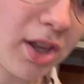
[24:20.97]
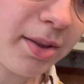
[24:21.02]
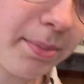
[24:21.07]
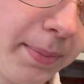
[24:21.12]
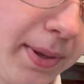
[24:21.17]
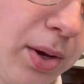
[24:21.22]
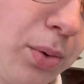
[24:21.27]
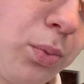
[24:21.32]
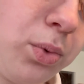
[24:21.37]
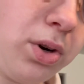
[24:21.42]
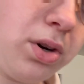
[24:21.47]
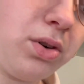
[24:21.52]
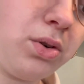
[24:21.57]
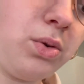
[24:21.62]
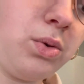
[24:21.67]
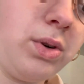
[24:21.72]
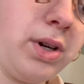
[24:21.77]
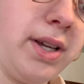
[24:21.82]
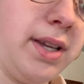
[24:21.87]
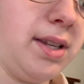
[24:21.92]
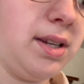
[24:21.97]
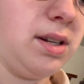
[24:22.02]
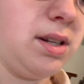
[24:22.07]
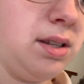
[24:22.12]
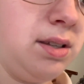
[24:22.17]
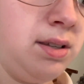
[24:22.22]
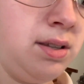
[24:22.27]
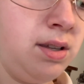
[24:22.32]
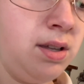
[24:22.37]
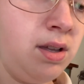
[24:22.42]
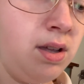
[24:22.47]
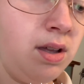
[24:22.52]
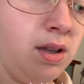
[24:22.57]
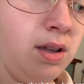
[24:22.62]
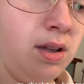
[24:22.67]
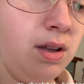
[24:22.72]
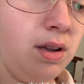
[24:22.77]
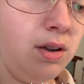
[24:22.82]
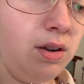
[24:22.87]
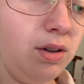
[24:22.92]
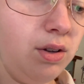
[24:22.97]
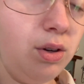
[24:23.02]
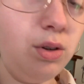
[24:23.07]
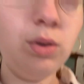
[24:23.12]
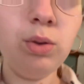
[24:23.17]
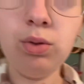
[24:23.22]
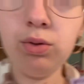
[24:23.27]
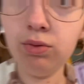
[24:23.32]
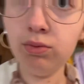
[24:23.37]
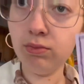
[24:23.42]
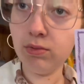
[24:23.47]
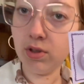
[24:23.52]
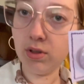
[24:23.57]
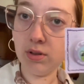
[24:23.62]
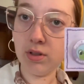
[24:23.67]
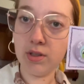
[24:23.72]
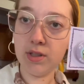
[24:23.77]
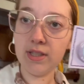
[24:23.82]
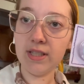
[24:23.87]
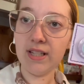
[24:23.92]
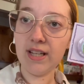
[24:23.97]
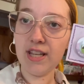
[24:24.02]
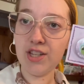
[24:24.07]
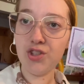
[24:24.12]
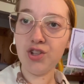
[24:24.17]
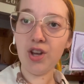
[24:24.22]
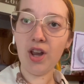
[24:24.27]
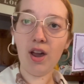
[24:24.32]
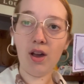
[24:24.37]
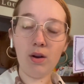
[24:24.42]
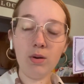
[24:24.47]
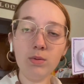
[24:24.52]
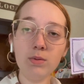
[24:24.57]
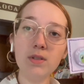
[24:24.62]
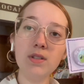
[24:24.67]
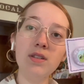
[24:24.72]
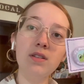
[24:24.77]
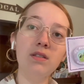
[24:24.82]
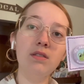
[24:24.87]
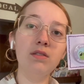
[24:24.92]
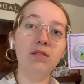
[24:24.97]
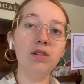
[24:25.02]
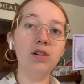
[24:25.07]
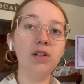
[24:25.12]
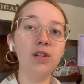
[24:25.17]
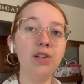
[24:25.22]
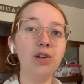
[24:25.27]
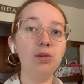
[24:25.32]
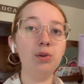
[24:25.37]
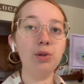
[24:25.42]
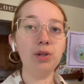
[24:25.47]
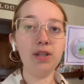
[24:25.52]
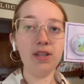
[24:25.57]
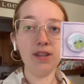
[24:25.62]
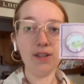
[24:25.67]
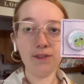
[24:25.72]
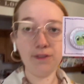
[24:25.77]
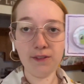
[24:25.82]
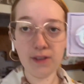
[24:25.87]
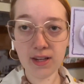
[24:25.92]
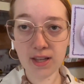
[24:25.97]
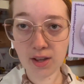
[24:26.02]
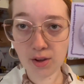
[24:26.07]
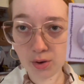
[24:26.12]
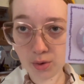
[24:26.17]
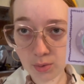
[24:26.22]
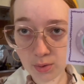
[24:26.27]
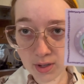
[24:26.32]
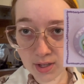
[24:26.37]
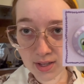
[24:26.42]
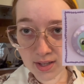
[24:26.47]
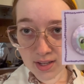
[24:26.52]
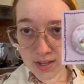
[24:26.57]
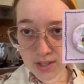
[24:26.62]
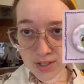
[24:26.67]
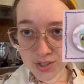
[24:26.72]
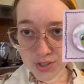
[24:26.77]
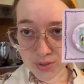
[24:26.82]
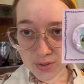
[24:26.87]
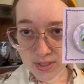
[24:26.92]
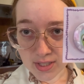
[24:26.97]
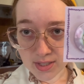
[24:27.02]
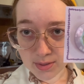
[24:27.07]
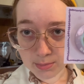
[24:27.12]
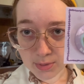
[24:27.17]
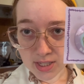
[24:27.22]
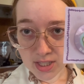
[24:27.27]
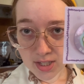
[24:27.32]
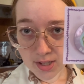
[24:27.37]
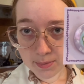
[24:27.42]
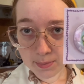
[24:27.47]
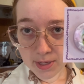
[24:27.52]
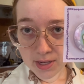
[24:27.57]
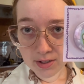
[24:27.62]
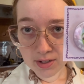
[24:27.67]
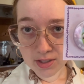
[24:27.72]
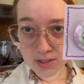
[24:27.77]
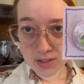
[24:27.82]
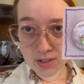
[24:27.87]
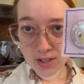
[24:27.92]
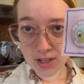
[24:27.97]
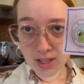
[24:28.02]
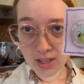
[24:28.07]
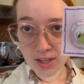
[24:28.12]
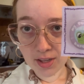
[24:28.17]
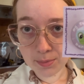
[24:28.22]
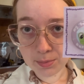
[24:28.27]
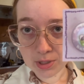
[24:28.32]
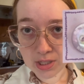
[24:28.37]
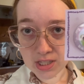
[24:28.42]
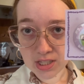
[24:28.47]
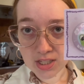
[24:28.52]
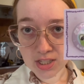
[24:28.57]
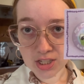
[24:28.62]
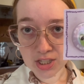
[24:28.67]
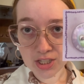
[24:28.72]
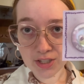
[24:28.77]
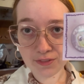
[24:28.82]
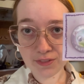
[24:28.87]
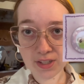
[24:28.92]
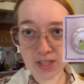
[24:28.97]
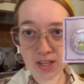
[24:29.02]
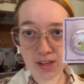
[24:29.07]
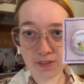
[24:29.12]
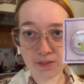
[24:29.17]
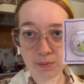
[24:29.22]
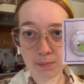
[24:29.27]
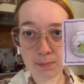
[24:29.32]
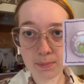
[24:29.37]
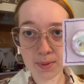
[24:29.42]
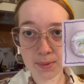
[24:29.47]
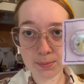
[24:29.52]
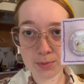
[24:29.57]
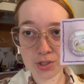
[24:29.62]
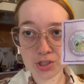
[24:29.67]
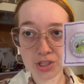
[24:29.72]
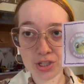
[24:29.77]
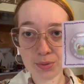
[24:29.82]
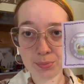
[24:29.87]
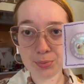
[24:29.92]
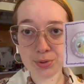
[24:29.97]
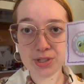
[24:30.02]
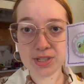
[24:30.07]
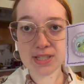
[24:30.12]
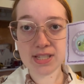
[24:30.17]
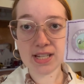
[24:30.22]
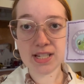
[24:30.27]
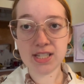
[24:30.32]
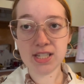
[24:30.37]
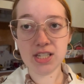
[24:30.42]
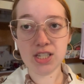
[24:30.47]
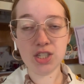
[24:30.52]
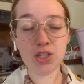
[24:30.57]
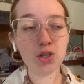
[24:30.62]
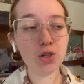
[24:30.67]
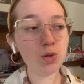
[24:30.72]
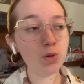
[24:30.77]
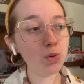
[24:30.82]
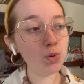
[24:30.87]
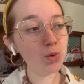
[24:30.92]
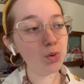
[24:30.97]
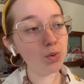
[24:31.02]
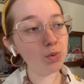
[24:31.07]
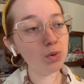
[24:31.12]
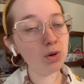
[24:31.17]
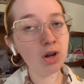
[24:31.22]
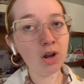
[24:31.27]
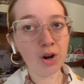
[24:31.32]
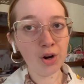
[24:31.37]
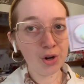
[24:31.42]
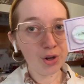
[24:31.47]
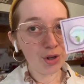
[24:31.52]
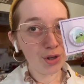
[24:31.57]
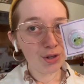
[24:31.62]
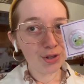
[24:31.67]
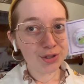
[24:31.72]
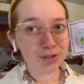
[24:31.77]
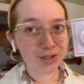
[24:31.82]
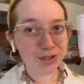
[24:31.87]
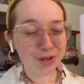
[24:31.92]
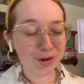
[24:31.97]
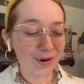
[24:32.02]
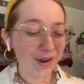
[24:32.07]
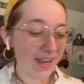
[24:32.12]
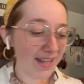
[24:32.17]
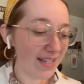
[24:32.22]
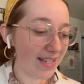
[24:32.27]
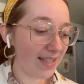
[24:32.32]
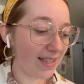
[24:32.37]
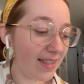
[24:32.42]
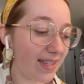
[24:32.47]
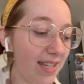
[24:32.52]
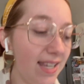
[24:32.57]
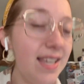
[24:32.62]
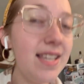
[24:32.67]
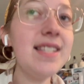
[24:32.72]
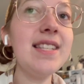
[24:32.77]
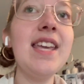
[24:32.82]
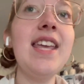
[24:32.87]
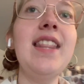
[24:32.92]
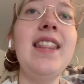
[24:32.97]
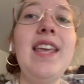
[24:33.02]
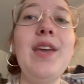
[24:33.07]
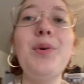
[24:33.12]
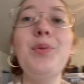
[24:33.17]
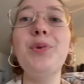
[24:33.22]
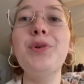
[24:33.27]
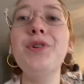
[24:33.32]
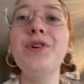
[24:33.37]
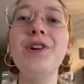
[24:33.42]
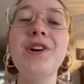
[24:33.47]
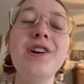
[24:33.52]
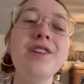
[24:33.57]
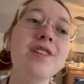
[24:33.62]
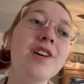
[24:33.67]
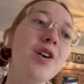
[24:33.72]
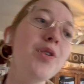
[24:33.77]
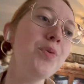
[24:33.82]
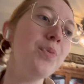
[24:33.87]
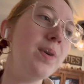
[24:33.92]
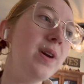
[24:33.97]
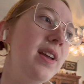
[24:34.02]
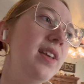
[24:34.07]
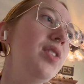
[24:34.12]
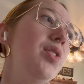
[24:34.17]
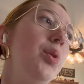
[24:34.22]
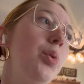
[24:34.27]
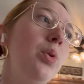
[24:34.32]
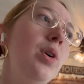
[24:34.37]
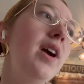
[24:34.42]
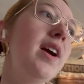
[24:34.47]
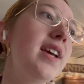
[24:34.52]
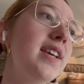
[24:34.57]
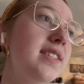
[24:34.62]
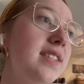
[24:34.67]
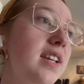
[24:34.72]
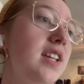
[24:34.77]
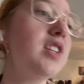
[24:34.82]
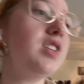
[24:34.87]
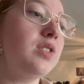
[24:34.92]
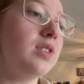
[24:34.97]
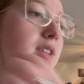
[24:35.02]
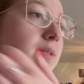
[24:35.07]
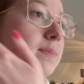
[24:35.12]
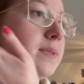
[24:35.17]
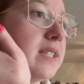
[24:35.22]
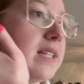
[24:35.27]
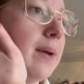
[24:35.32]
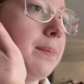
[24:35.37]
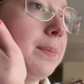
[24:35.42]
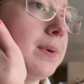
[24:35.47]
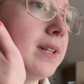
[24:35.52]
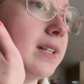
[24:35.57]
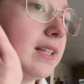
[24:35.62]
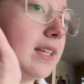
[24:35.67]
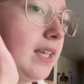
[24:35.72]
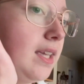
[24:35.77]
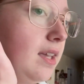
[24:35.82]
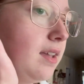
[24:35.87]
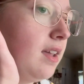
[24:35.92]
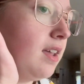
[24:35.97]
me work on or sketch out earlier on in the video. So it says My Tummy Hurts Club and then a certificate of membership presented to. So I did these and they will go with, or I guess I could do them separately,